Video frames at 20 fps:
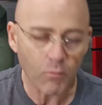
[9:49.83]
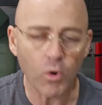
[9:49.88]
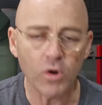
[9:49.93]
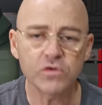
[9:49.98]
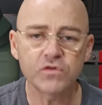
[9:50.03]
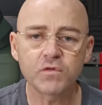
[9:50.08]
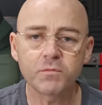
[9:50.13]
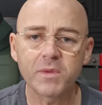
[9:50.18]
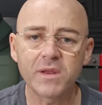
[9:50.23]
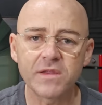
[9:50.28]
what
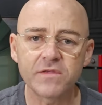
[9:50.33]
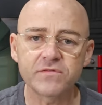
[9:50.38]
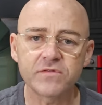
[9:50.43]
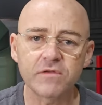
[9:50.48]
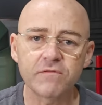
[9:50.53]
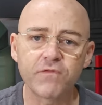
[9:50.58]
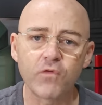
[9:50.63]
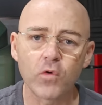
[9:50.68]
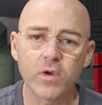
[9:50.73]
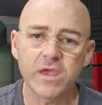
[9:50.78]
you should be
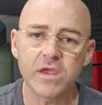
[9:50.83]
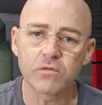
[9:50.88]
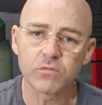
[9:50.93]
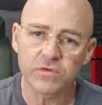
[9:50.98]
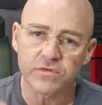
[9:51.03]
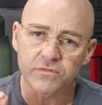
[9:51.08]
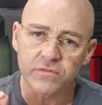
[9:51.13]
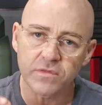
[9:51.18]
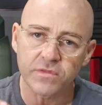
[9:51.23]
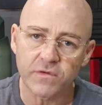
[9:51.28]
listening for here
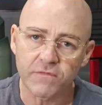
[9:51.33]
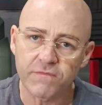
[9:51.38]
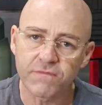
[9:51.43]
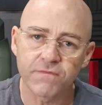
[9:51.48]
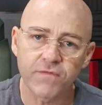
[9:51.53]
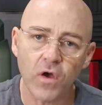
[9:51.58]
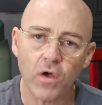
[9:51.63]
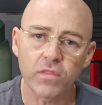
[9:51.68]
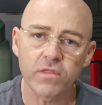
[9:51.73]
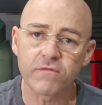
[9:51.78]
is the
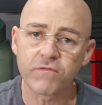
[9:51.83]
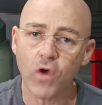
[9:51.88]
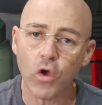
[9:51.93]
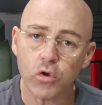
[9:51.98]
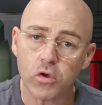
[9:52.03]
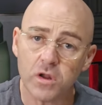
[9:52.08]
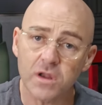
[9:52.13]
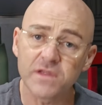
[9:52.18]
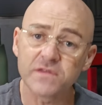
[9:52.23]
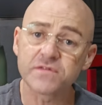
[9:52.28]

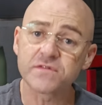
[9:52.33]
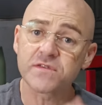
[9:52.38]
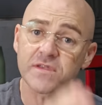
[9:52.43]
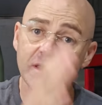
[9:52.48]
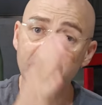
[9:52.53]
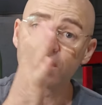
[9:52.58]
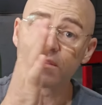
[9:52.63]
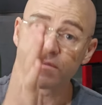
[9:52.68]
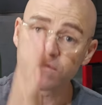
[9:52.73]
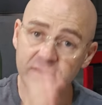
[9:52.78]
vocalist
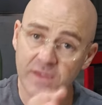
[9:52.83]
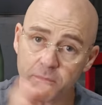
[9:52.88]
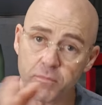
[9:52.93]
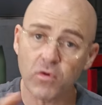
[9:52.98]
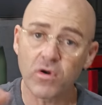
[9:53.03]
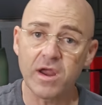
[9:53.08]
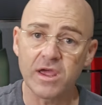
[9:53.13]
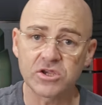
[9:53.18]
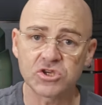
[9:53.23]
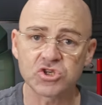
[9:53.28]

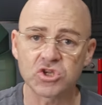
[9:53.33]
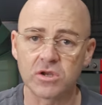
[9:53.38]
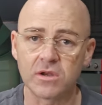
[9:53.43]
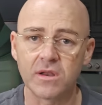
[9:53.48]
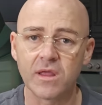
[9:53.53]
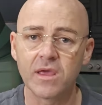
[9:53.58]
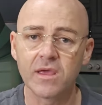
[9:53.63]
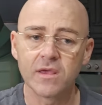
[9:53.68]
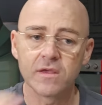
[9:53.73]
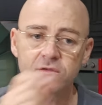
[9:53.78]
separation.
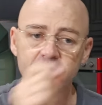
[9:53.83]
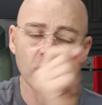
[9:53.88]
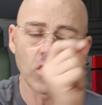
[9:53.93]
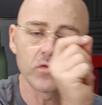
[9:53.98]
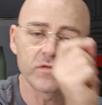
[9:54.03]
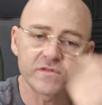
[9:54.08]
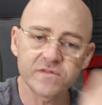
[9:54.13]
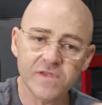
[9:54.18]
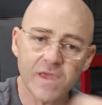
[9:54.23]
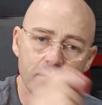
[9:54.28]
So
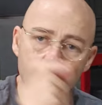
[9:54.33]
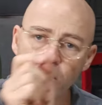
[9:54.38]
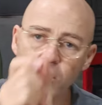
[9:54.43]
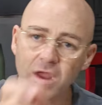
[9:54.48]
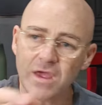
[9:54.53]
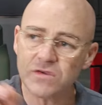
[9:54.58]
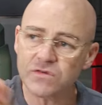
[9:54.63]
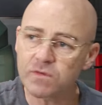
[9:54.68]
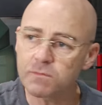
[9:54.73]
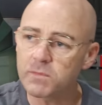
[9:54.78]

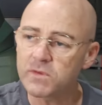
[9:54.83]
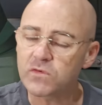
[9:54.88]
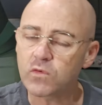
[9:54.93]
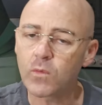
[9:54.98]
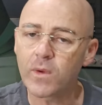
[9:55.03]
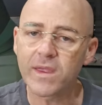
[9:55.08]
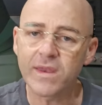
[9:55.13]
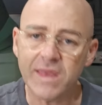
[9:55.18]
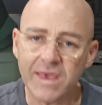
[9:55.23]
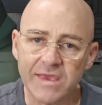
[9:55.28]
separation
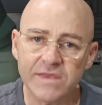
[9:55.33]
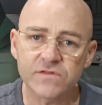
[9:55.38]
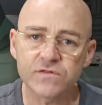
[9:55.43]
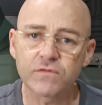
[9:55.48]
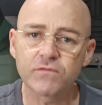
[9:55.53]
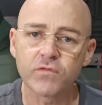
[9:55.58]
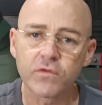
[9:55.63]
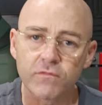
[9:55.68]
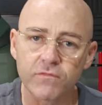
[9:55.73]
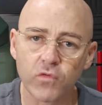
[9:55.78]
between each
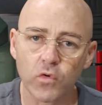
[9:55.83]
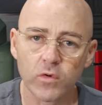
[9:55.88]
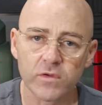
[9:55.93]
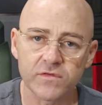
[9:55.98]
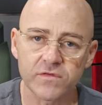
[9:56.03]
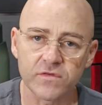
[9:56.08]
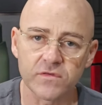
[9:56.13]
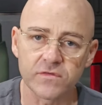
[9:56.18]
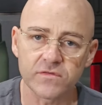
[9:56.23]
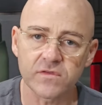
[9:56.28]
of the
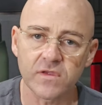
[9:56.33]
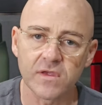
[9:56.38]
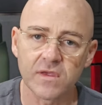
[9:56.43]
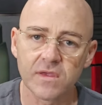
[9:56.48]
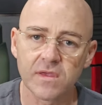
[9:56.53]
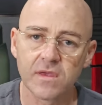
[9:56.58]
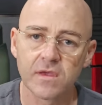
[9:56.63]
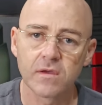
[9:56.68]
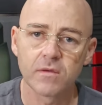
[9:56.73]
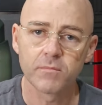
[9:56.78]
voices.
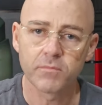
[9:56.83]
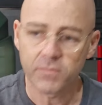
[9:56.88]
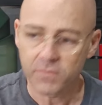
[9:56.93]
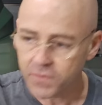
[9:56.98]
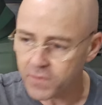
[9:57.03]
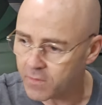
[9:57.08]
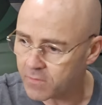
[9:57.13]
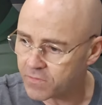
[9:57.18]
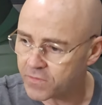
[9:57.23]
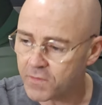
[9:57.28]

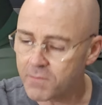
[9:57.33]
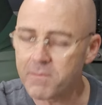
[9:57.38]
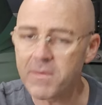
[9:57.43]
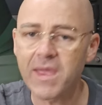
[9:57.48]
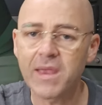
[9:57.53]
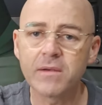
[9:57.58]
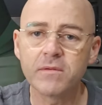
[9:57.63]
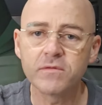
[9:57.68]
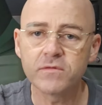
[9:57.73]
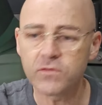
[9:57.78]
the
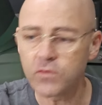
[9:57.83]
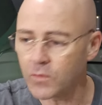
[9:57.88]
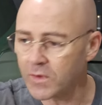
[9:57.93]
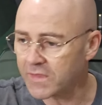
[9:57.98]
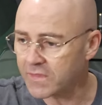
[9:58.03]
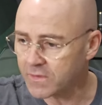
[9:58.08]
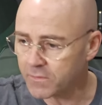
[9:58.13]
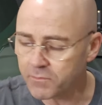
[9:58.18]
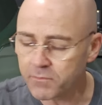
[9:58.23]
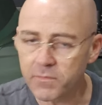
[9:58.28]
men
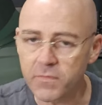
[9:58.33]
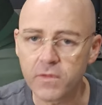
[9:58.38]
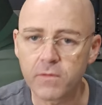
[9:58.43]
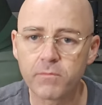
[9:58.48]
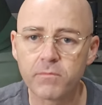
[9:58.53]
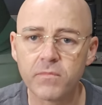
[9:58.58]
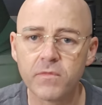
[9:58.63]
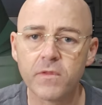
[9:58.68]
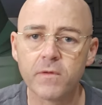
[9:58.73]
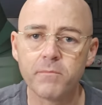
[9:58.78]
doing
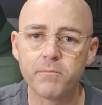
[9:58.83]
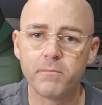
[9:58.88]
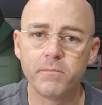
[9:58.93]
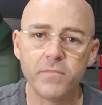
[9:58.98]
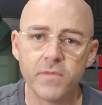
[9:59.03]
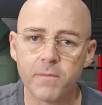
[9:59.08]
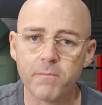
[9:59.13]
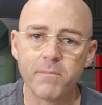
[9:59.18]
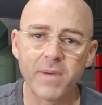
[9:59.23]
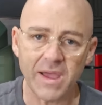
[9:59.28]

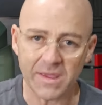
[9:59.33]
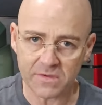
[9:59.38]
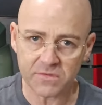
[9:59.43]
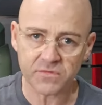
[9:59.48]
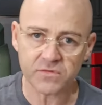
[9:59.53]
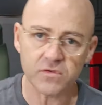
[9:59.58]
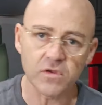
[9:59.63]
the bass